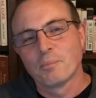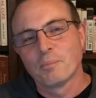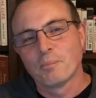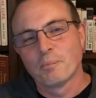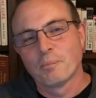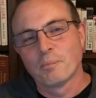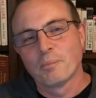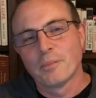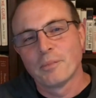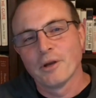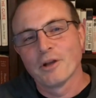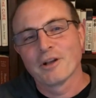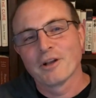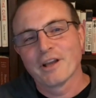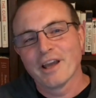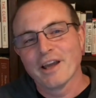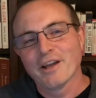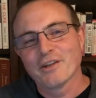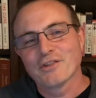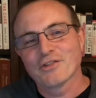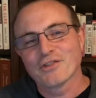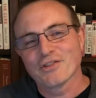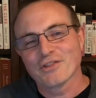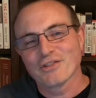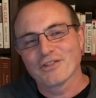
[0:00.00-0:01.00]
Bill
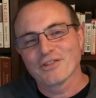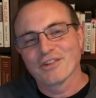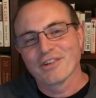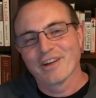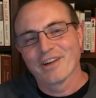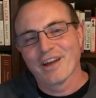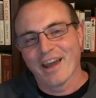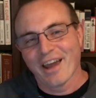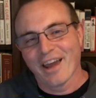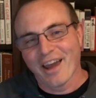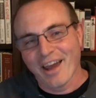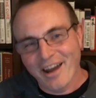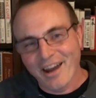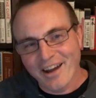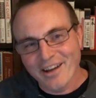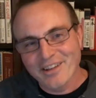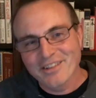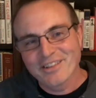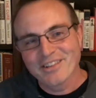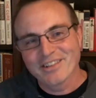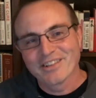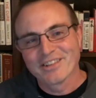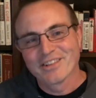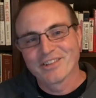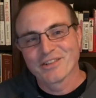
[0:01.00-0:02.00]
Gates
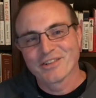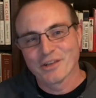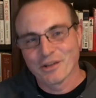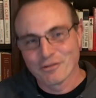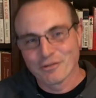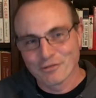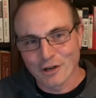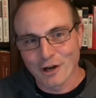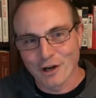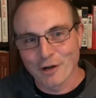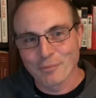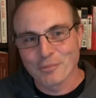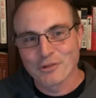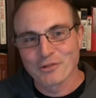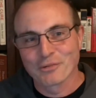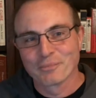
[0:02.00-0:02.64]
and Steve Jobs.